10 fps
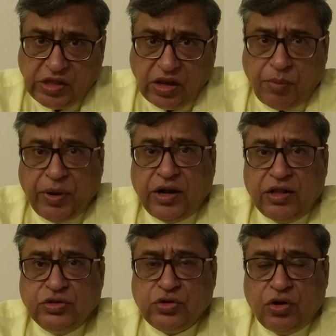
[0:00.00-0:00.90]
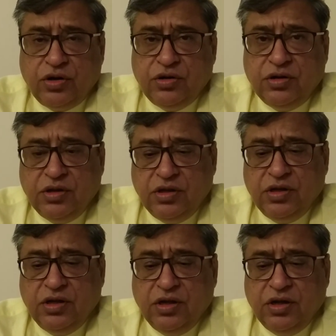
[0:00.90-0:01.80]
dependence on
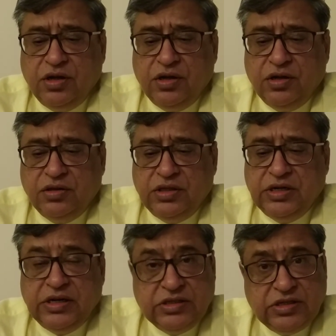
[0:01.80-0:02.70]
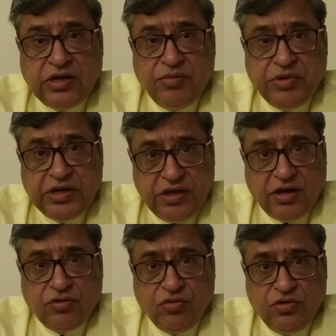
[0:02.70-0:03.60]
the digital
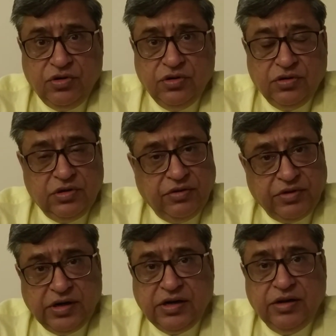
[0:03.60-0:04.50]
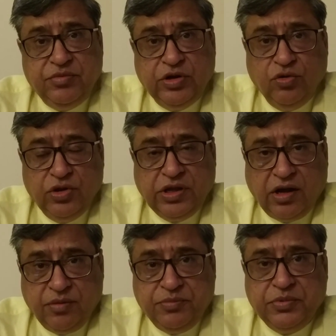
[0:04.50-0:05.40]
media could definitely be going
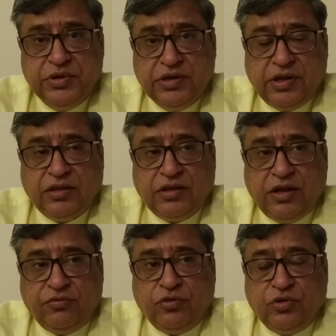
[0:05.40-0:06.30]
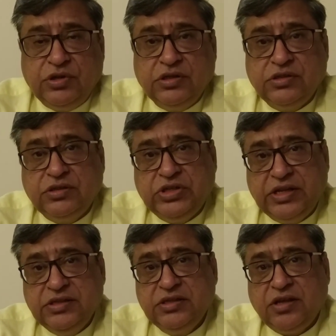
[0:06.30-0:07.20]
up, and therefore these
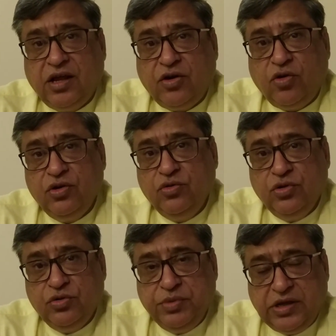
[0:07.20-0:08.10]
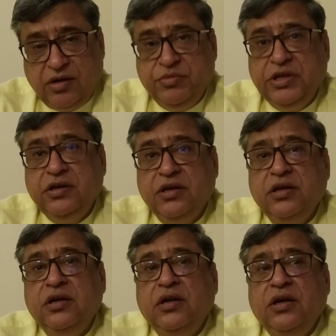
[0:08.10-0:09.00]
changes are all going to be coming.
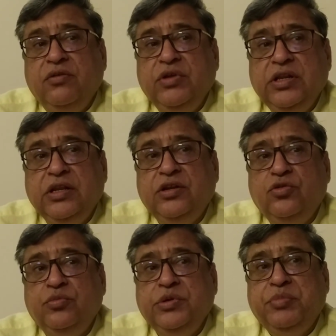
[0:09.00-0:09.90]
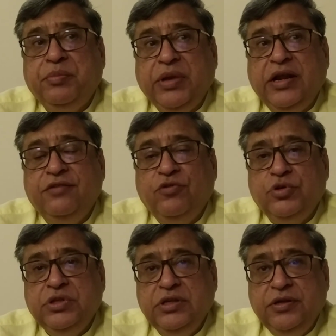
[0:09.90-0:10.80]
We need to be prepared for
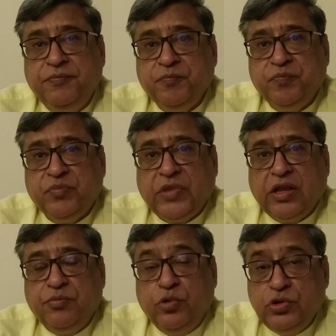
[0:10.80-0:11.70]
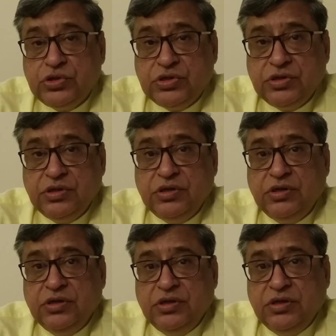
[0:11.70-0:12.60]
the post
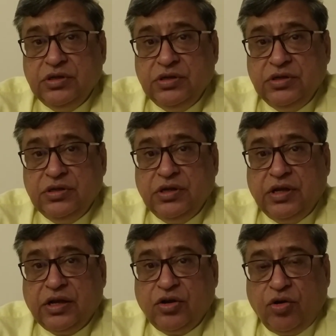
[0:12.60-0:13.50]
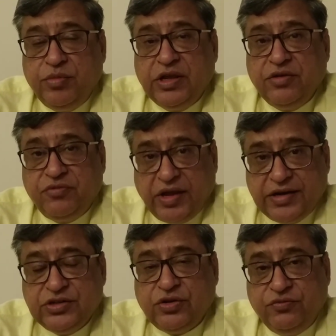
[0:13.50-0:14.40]
economic
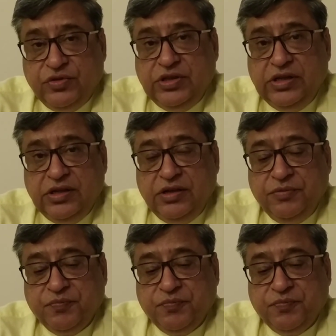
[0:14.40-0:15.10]
effects of the